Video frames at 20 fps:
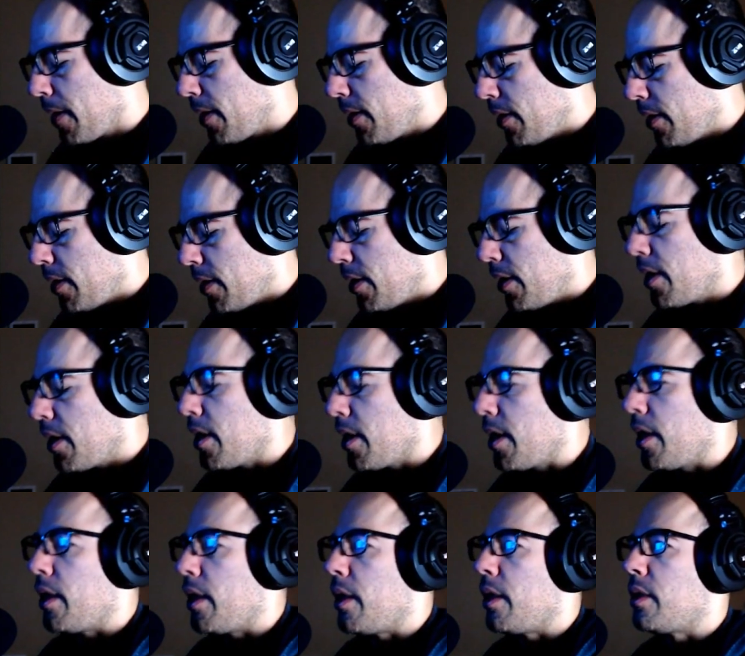
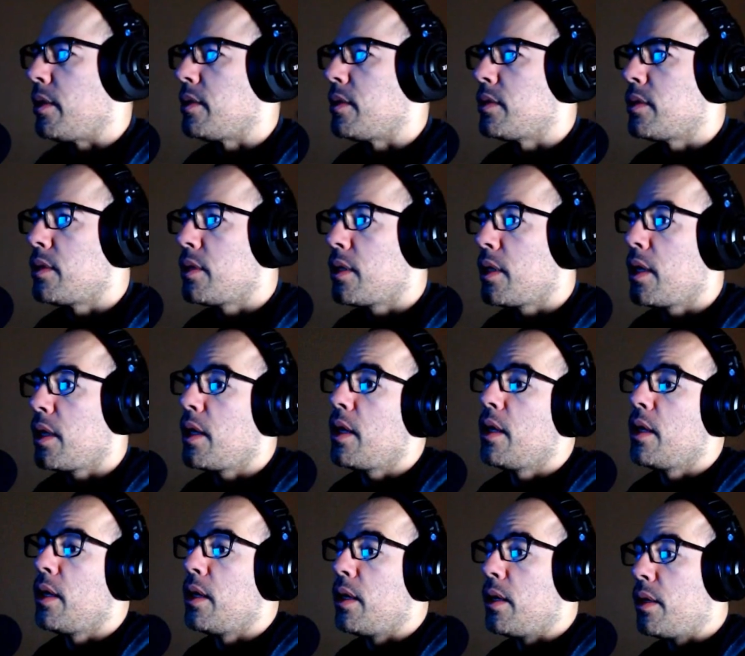and
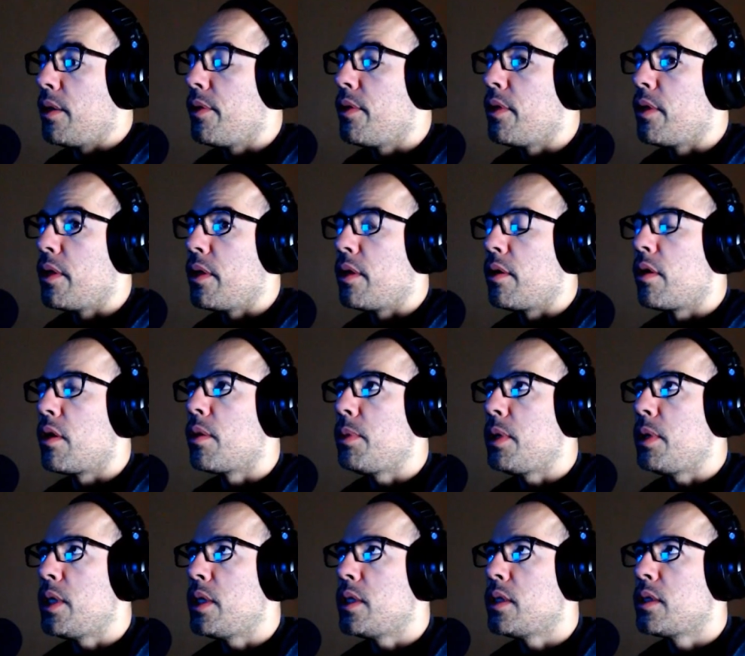the
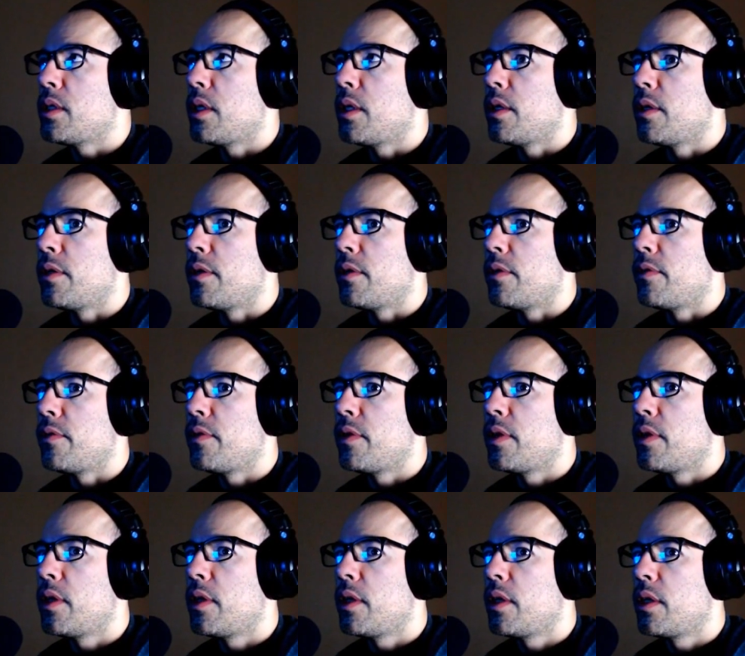armies of
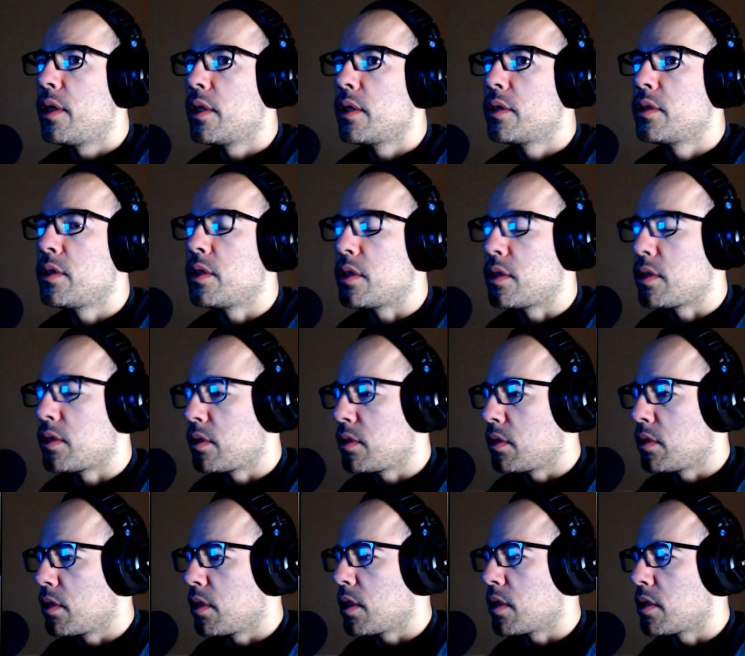
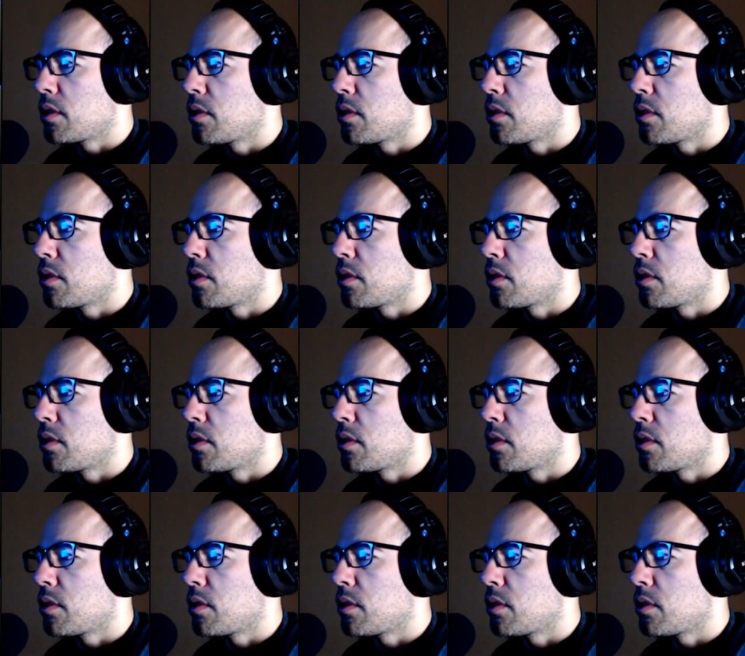Gestahl,